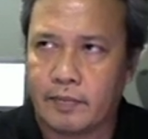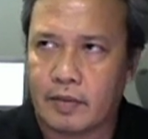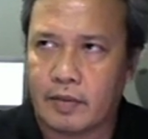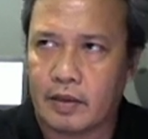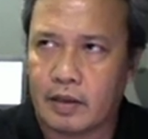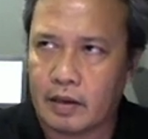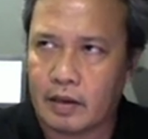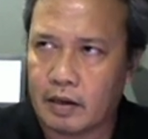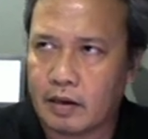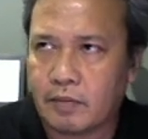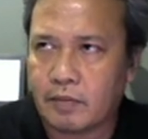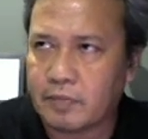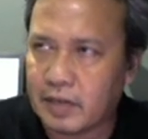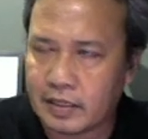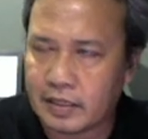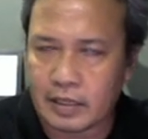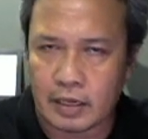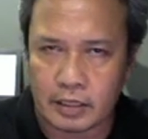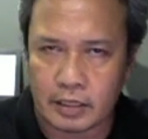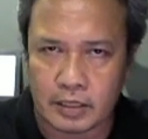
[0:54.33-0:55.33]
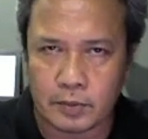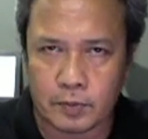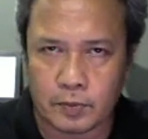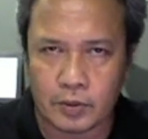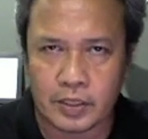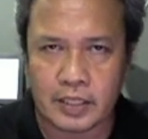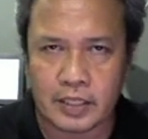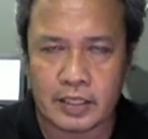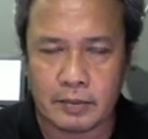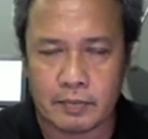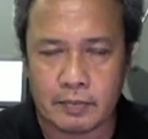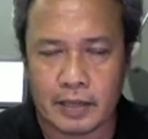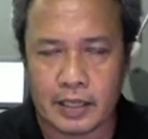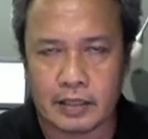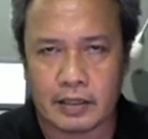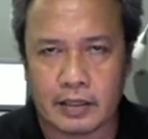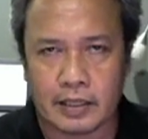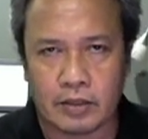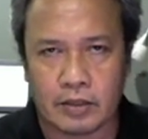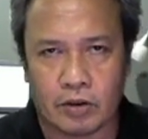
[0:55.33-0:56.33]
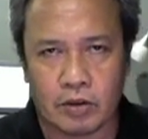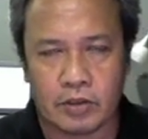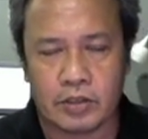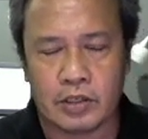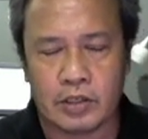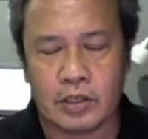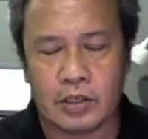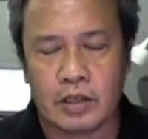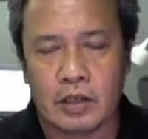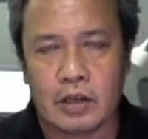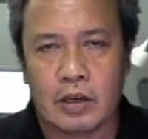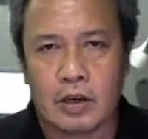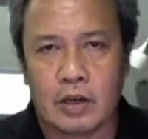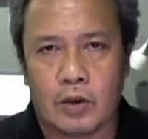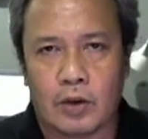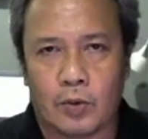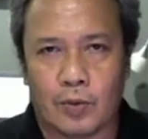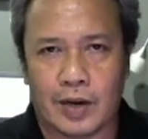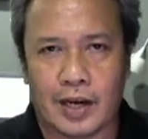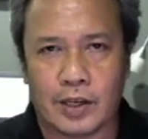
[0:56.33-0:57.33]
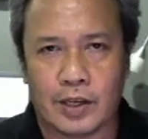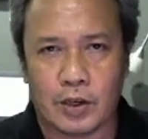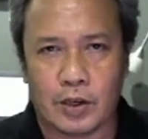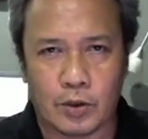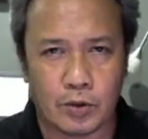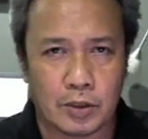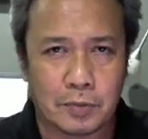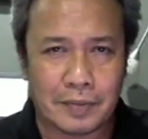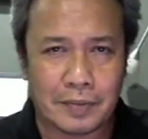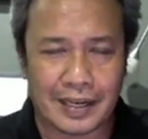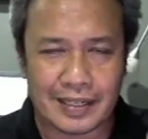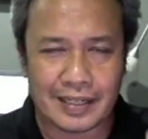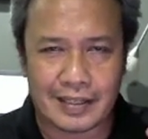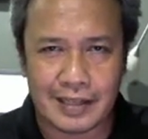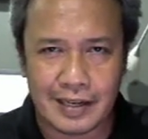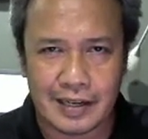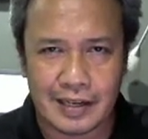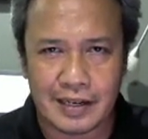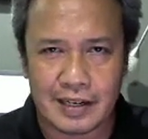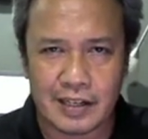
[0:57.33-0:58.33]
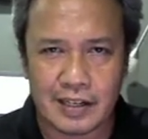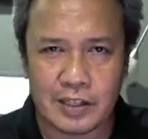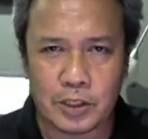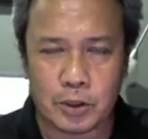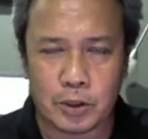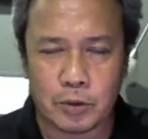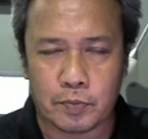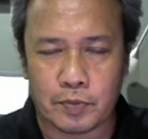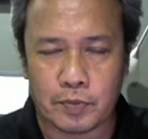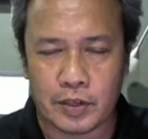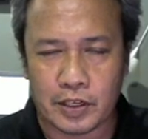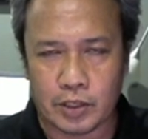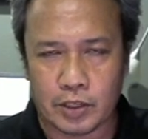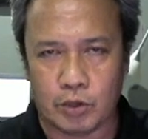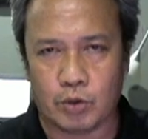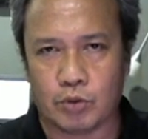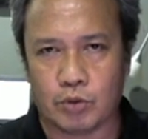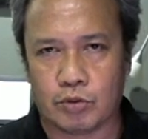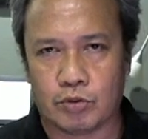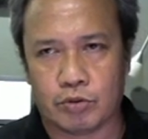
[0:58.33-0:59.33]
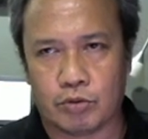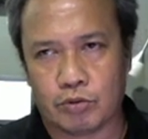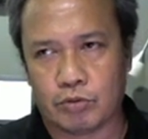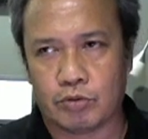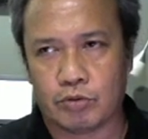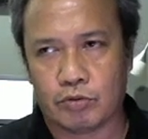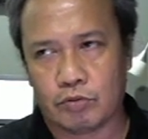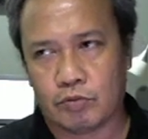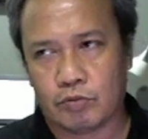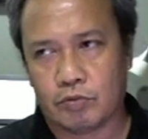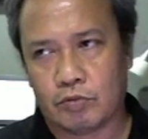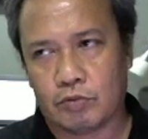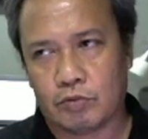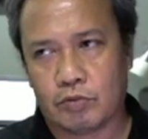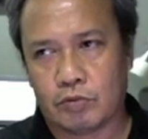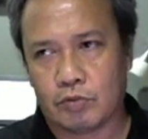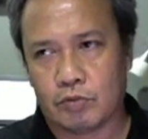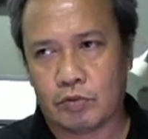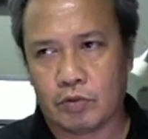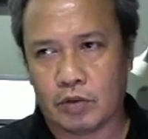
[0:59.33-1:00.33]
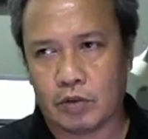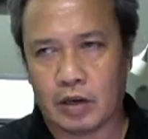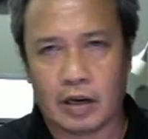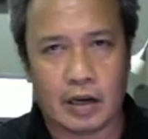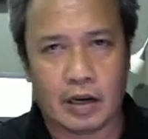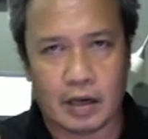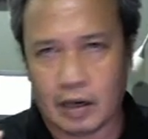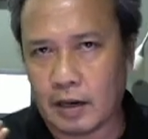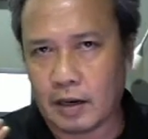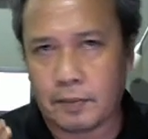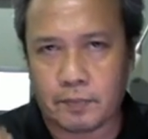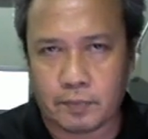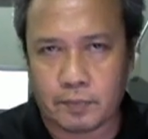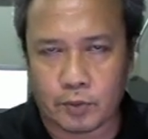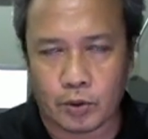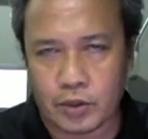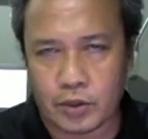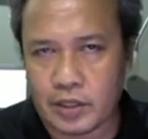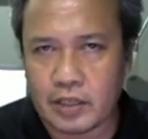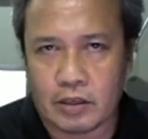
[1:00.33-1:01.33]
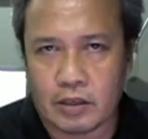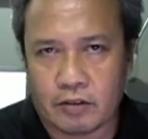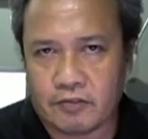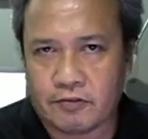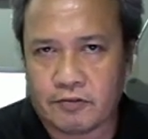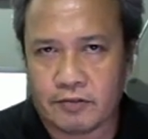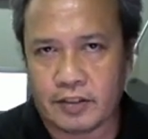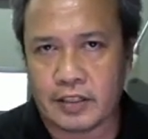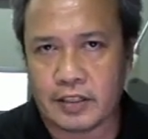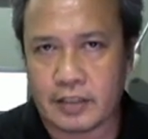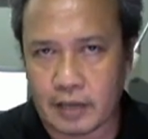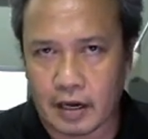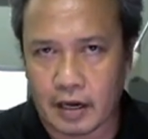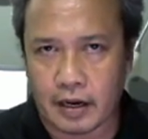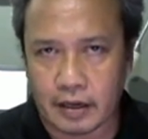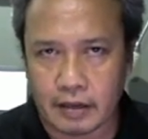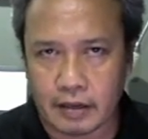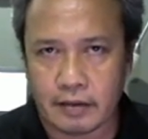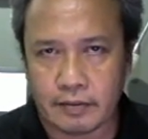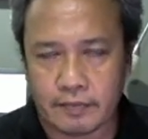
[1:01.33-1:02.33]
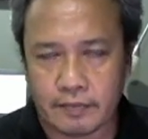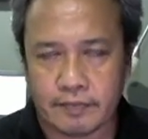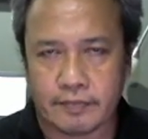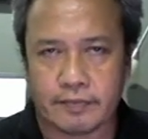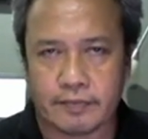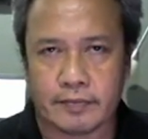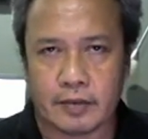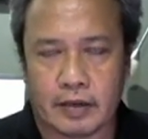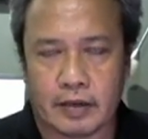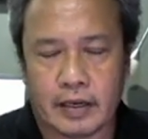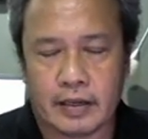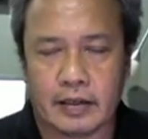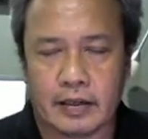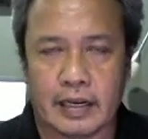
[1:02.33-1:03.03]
It's as a process in biotechnology where you use bacteria to produce a protein of desire. All right.